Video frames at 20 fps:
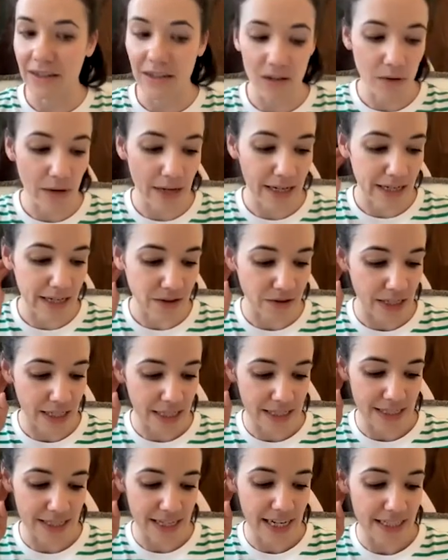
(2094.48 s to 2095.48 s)
quite literally
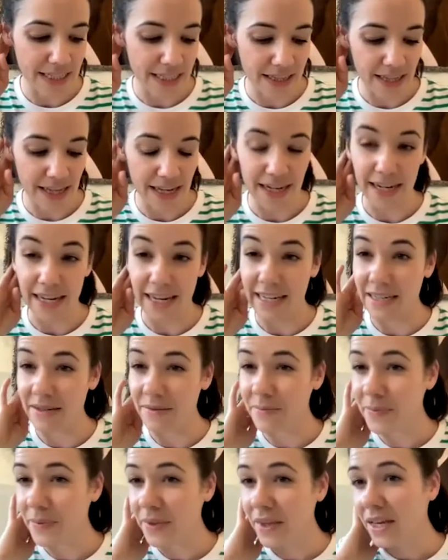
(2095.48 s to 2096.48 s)
stayed in their
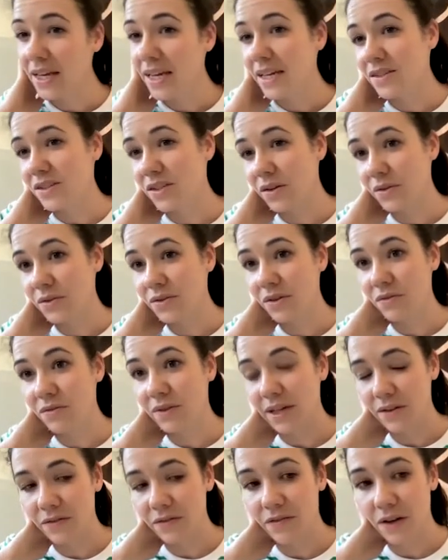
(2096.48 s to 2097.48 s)
lane. So it was a
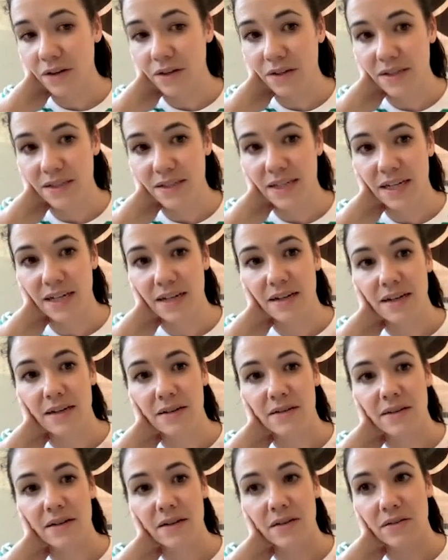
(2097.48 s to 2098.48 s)
real focusing
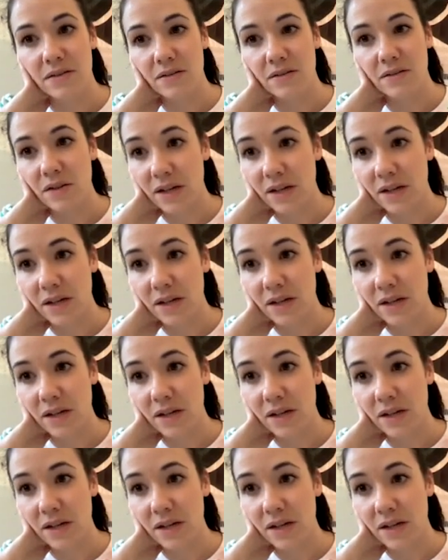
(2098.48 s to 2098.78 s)
on